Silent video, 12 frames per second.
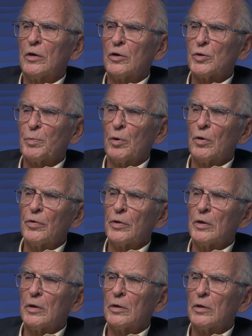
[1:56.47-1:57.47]
to explore
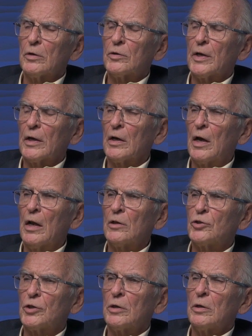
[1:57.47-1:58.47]
the
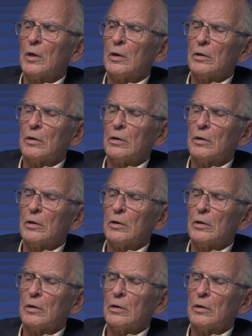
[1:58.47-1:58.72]
technology